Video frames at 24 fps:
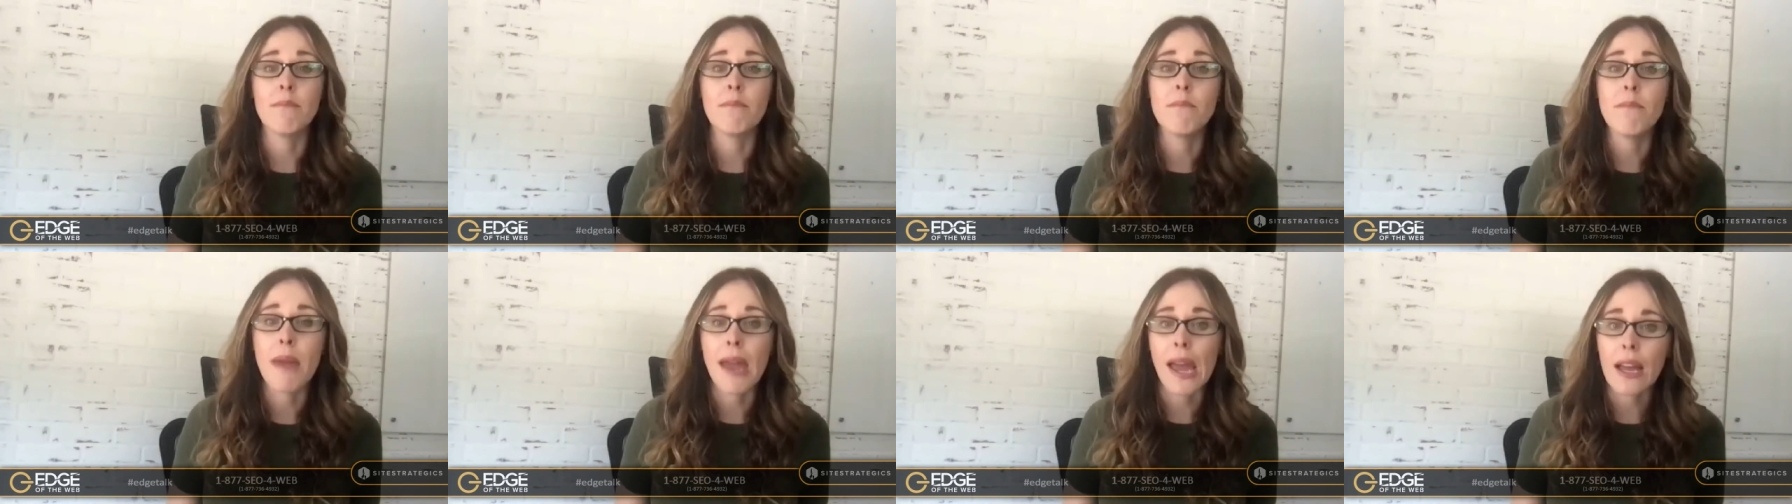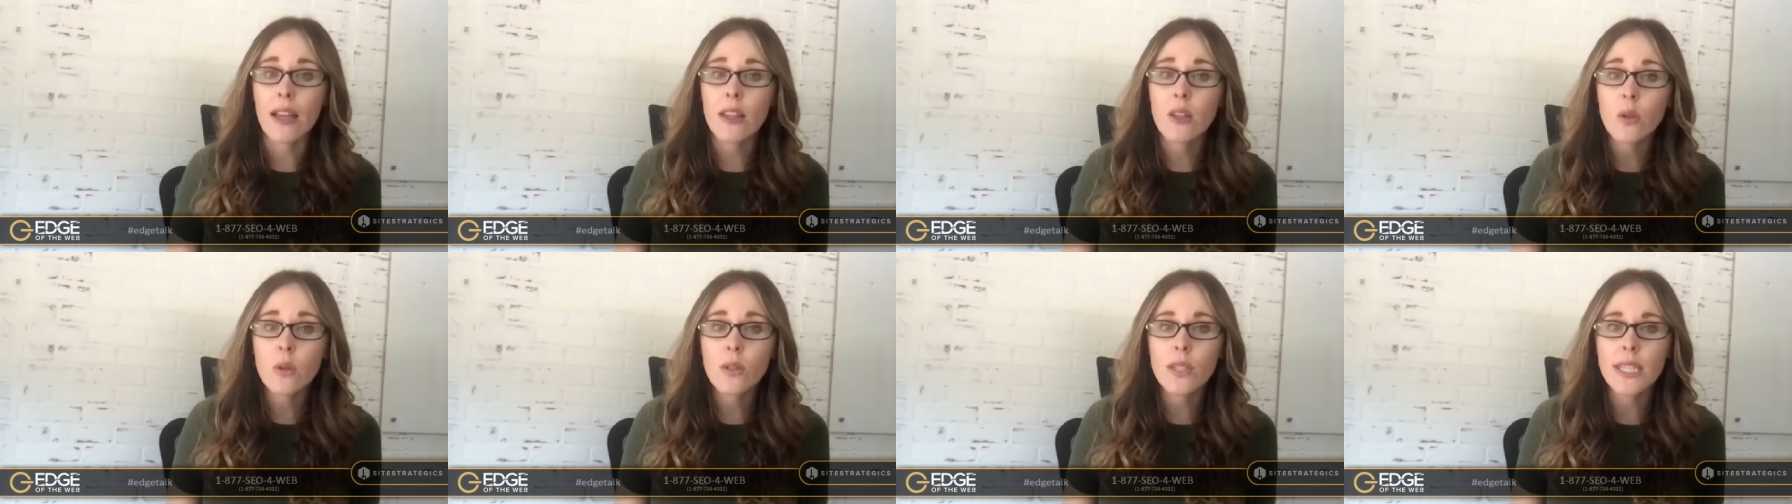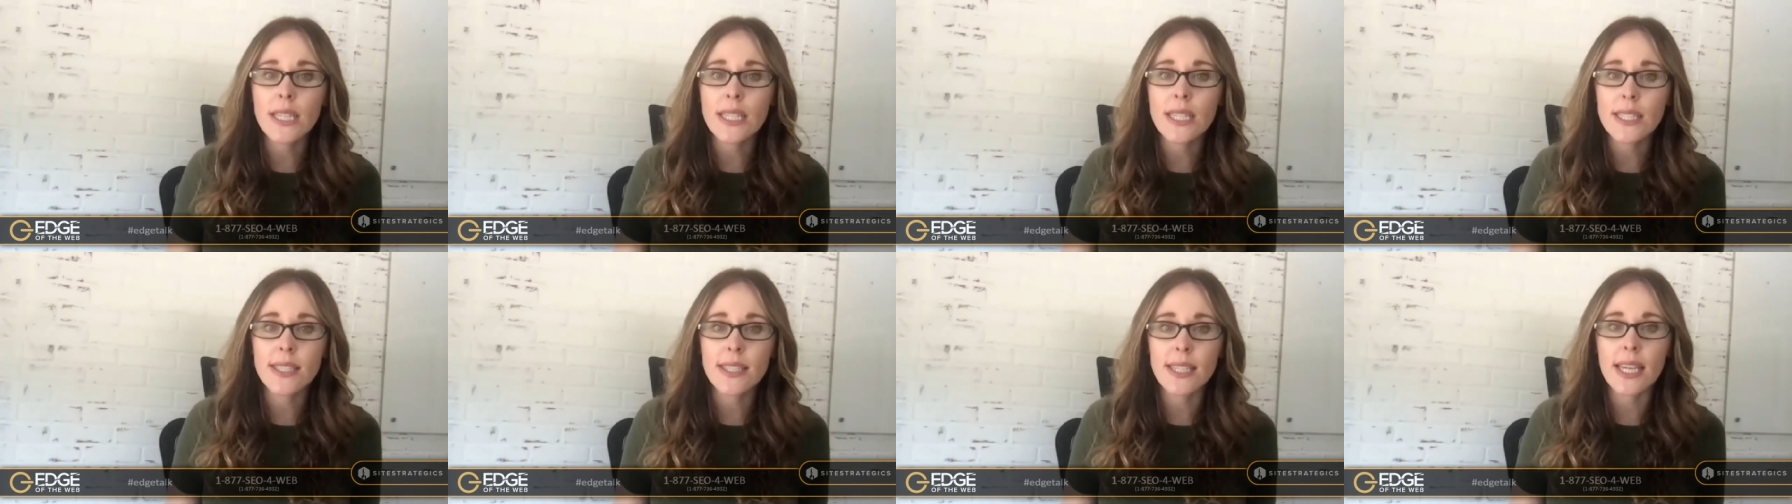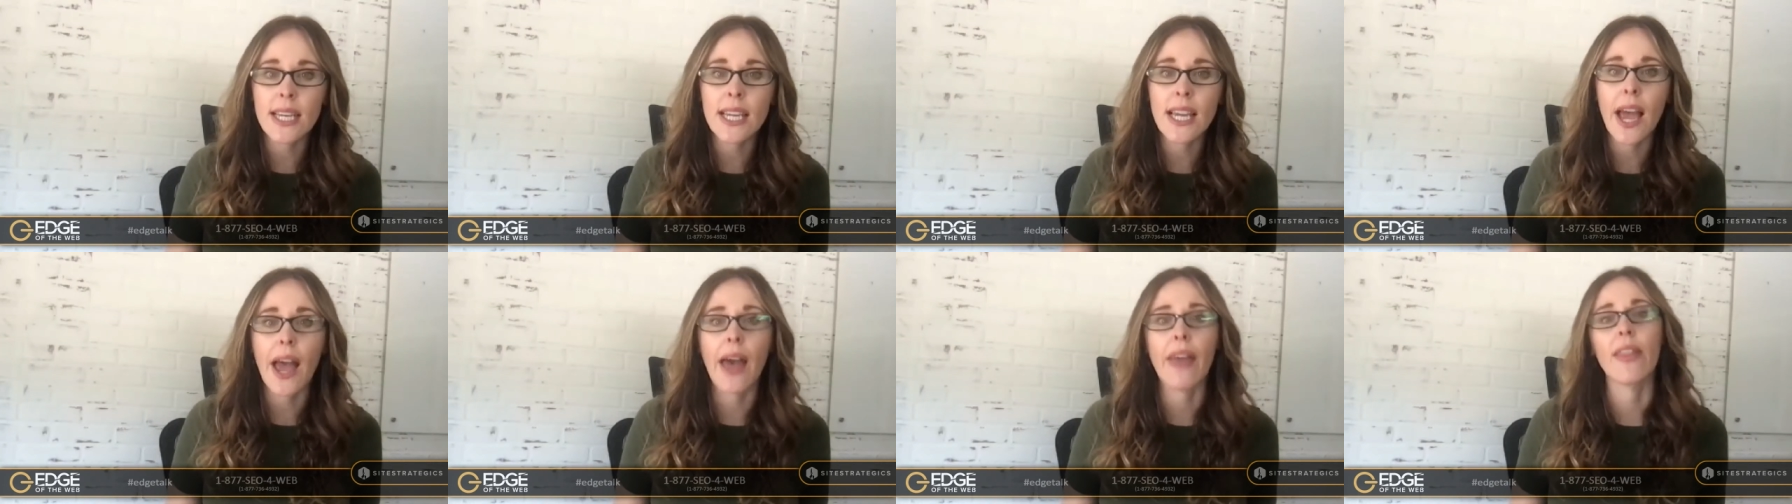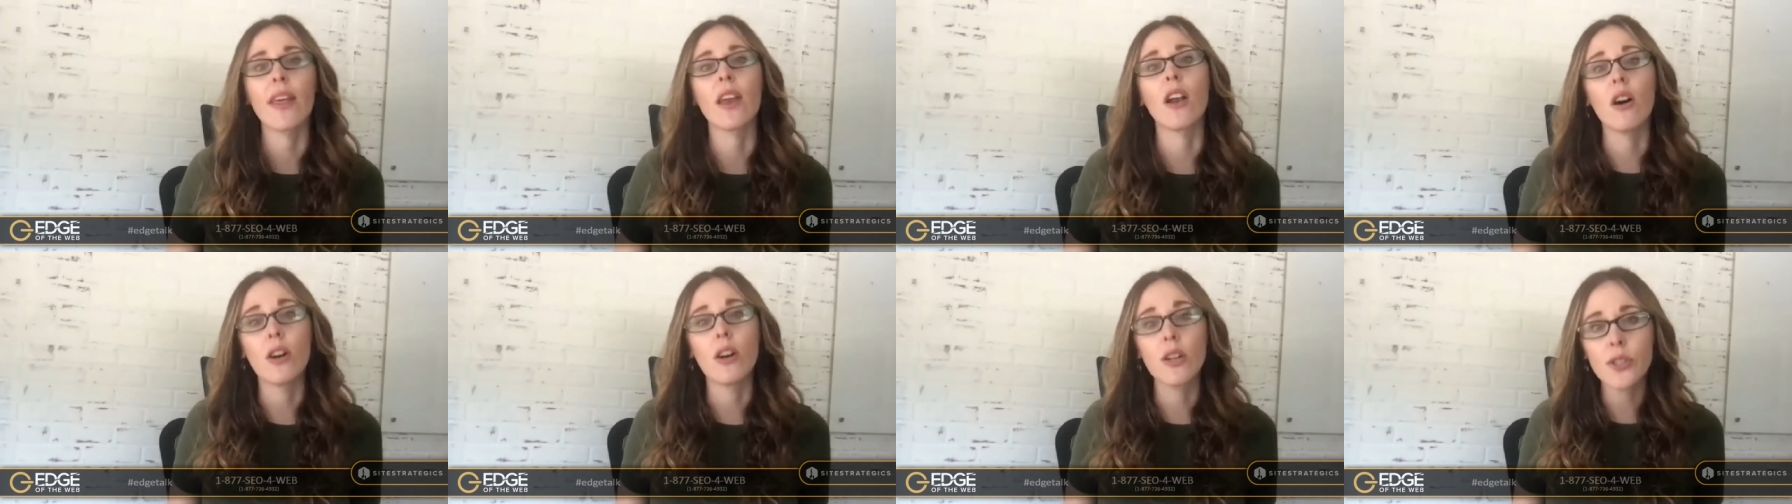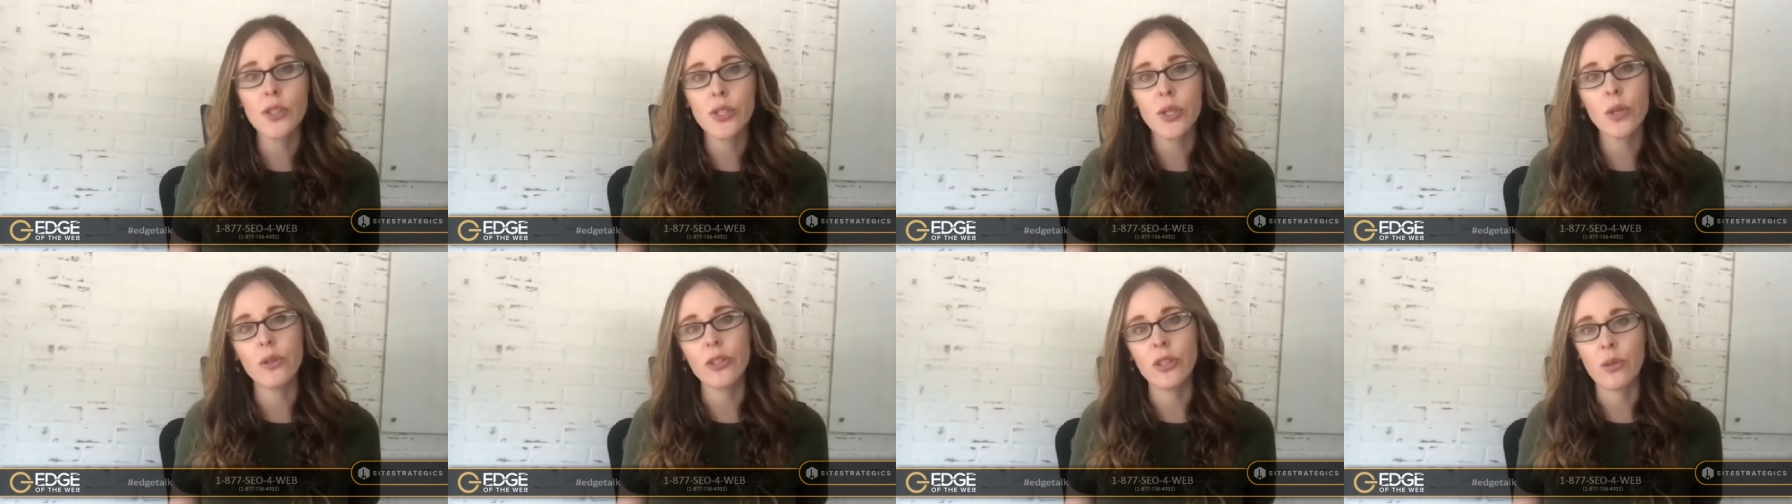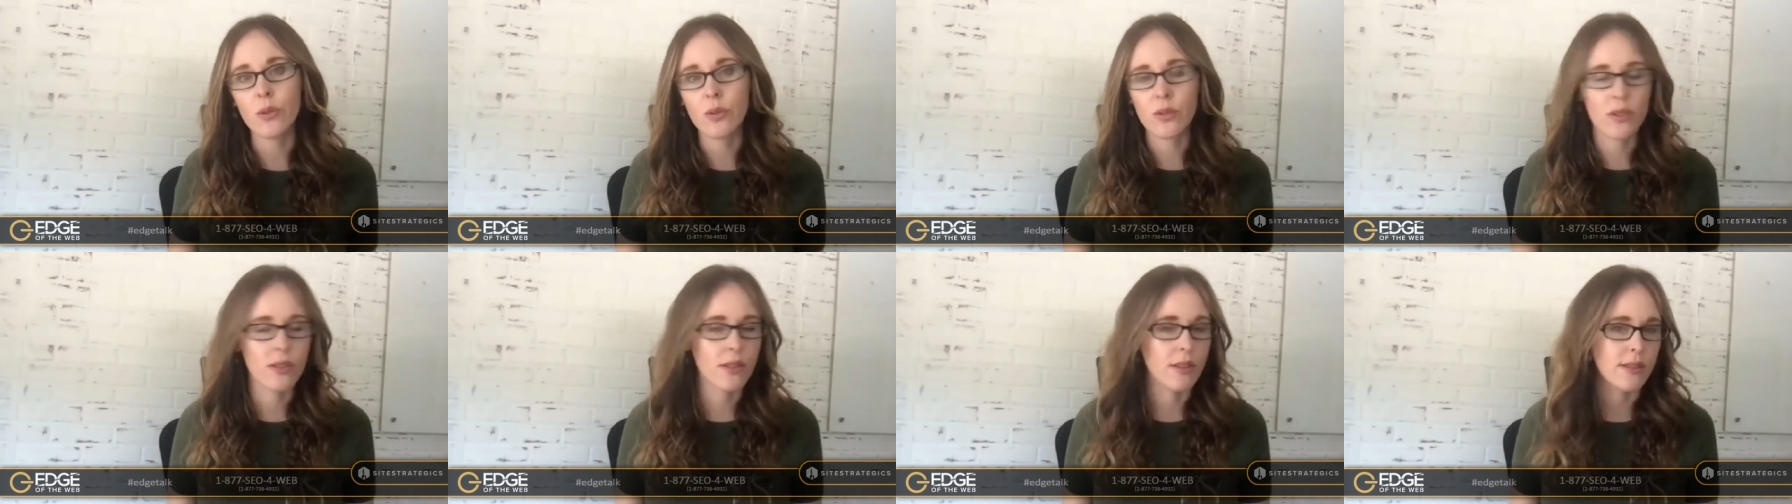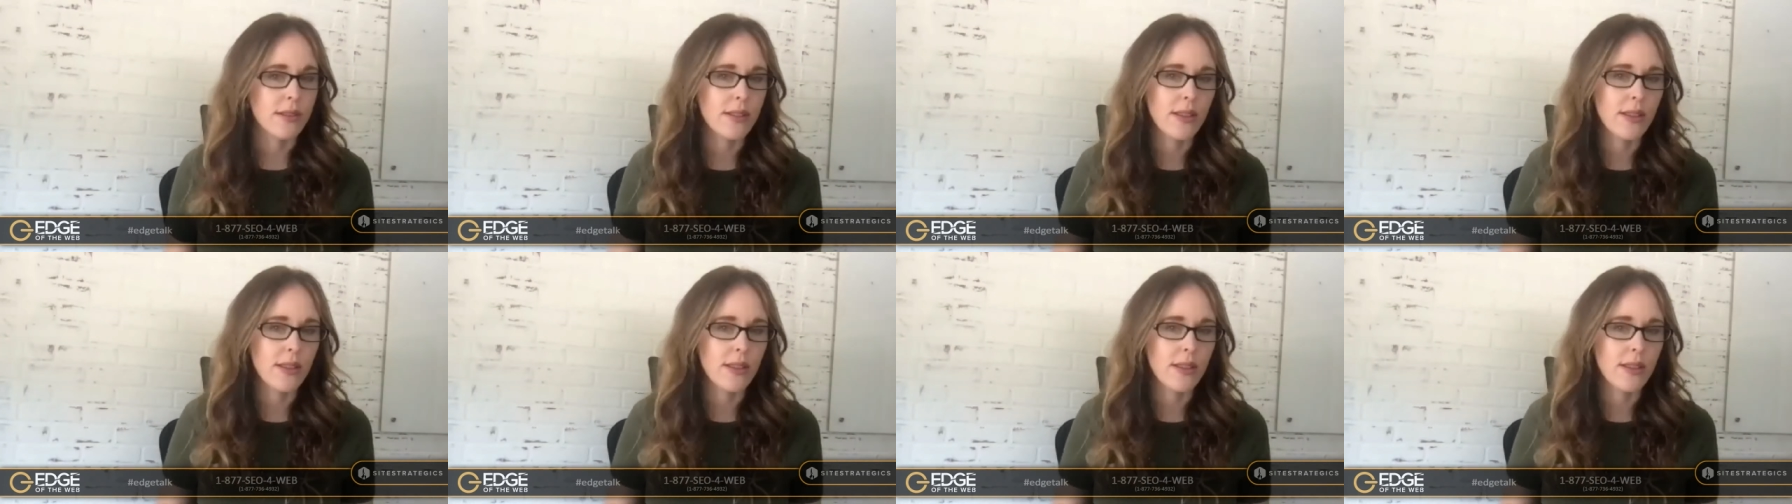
manually see and then also use